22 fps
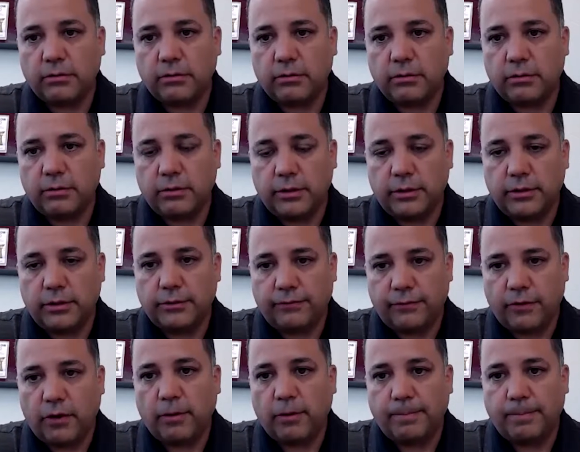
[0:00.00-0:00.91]
the
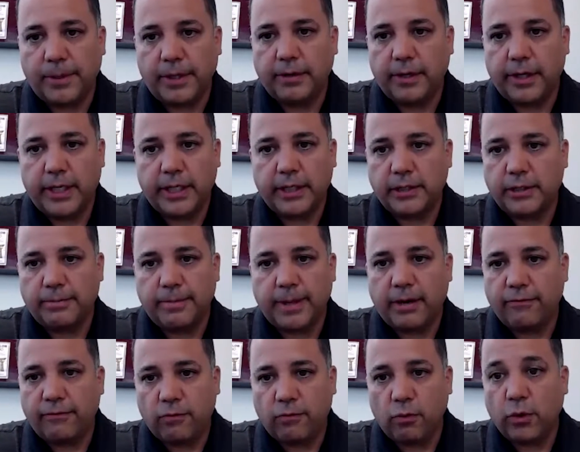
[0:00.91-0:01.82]
default period is
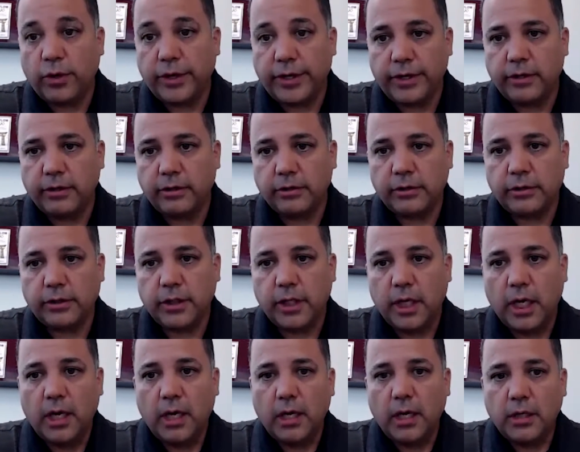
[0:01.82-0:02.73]
about 4 years.
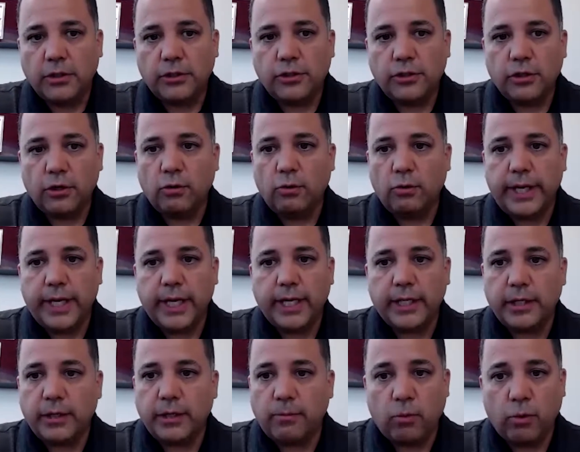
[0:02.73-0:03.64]
So we
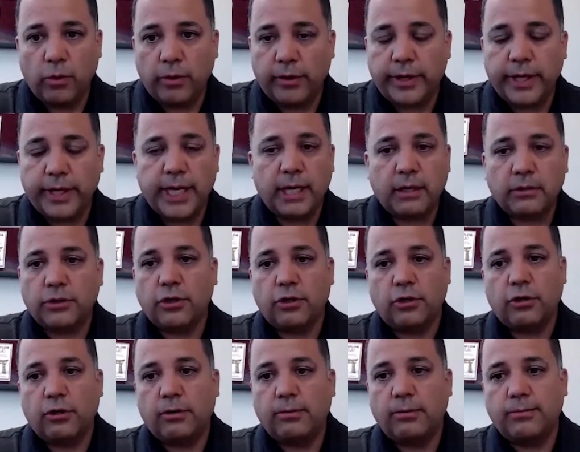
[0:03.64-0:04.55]
end up working out
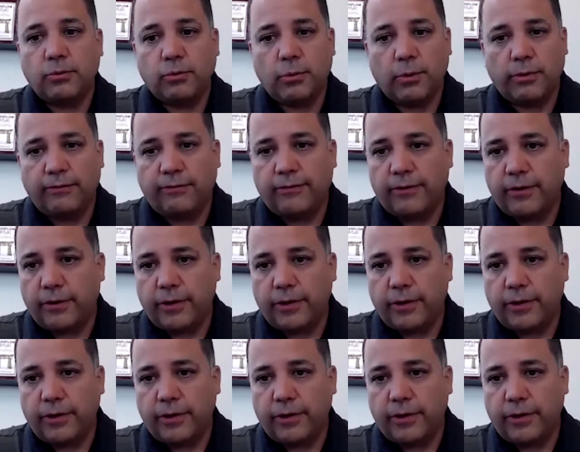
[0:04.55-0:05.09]
terms. We're very